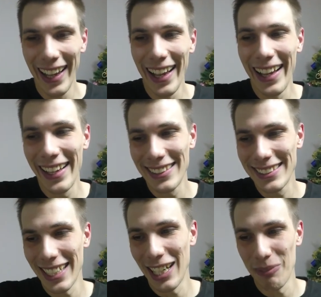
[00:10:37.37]
And
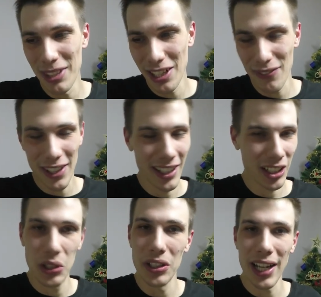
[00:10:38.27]
um, then I found out I
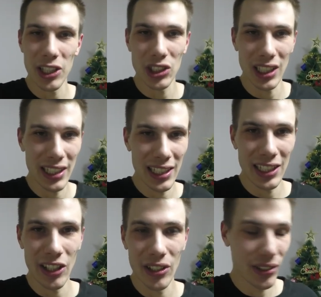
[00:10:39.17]
couldn't actually,
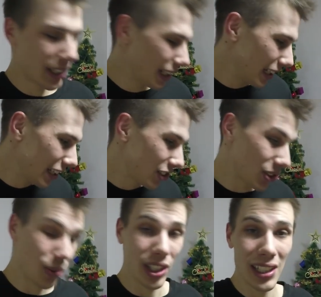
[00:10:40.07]
you know, uh,
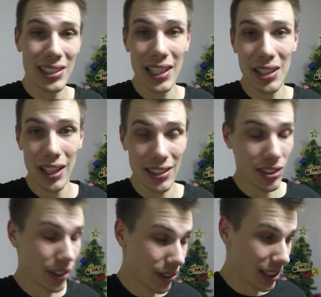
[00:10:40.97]
install the intake, uh,
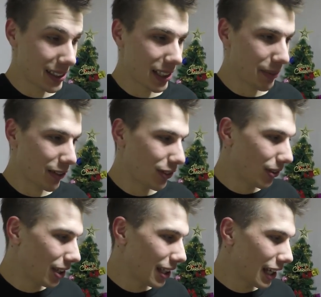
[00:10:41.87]
sorry, not the intake
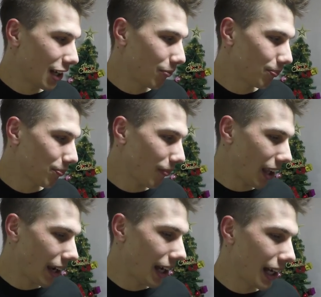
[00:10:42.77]
manifold, the um,
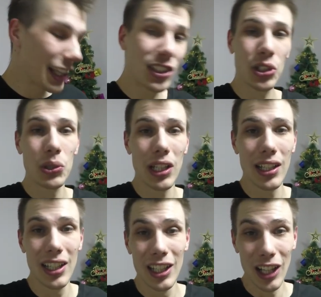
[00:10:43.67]
uh,
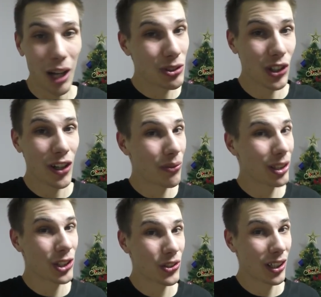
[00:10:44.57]
intercooler. I'm sorry, I'm
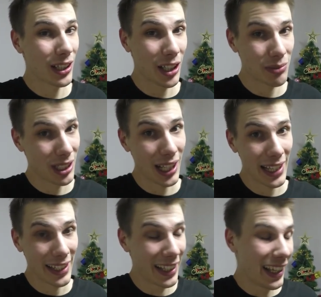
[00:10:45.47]
really struggling, I'm
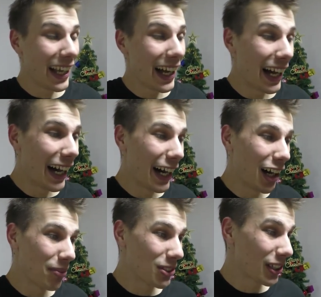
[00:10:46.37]
tired.
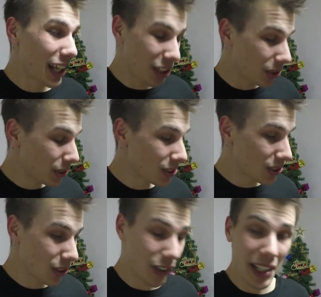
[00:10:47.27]
Um, so yeah, couldn't
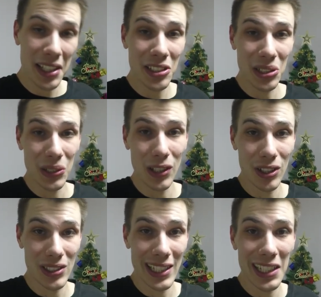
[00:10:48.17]
install the Greddy intercooler
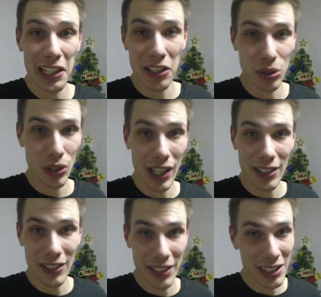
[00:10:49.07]
because I need an angle
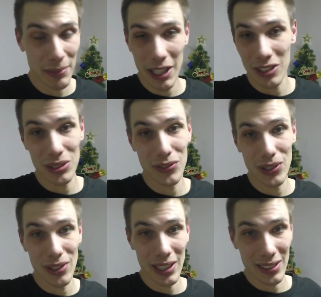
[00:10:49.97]
grinder and need to be able to do a
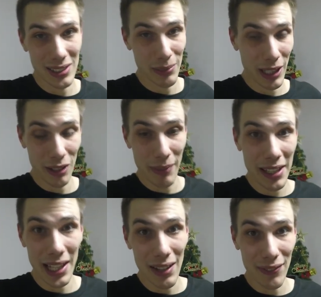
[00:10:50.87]
few things to be able to
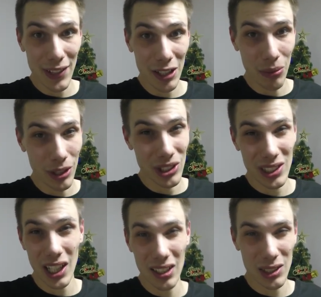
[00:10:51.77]
make that fit, which
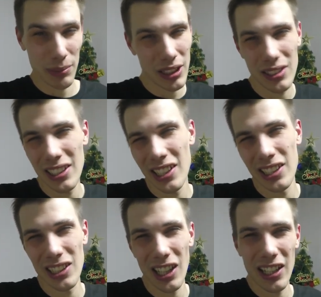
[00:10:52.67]
sucks, but you
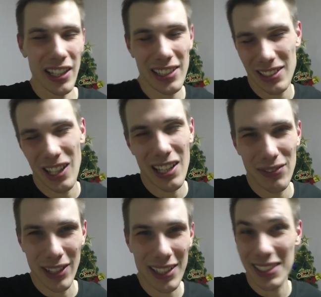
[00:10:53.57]
know, that's
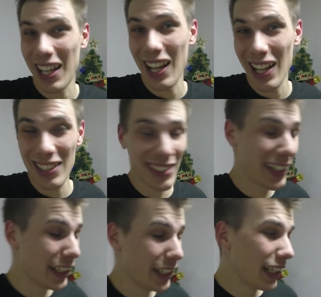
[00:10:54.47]
life and that's cars.
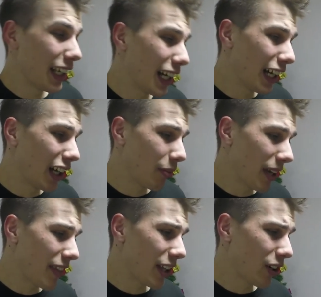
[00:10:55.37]
Um,
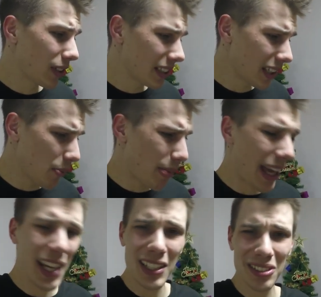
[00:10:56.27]
and then obviously the
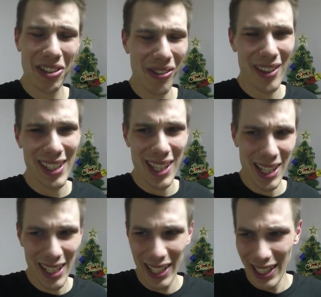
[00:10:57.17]
paint on
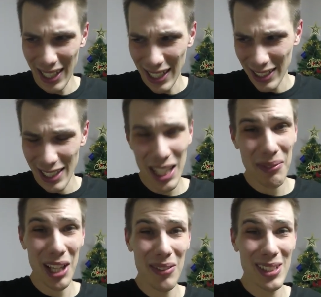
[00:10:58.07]
the uh,
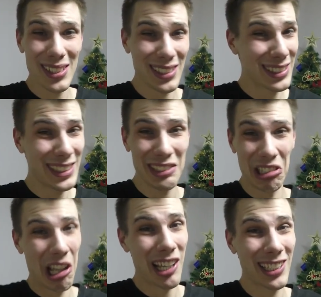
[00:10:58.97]
cam covers, didn't
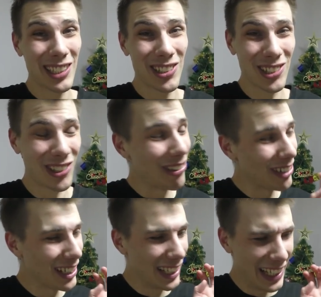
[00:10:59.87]
like it at
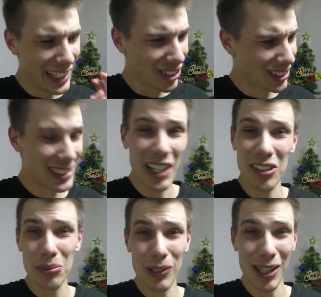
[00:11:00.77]
all. It looks
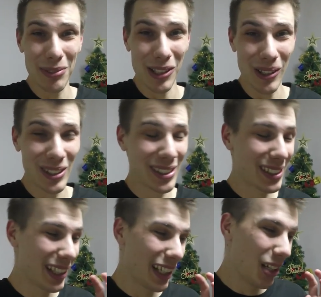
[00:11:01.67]
terrible up
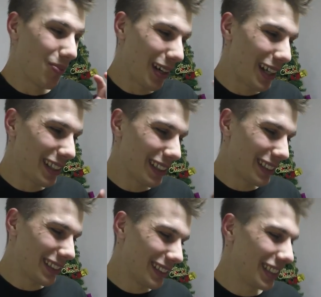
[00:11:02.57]
close, but
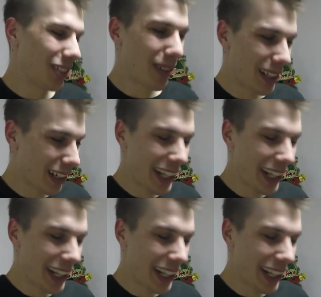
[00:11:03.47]
you know what?